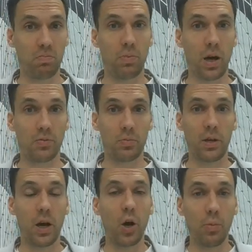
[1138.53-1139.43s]
paths from
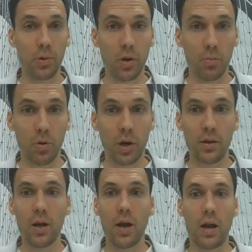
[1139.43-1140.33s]
here. I hope you don't
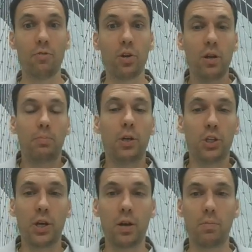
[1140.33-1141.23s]
mind. And he really appreciated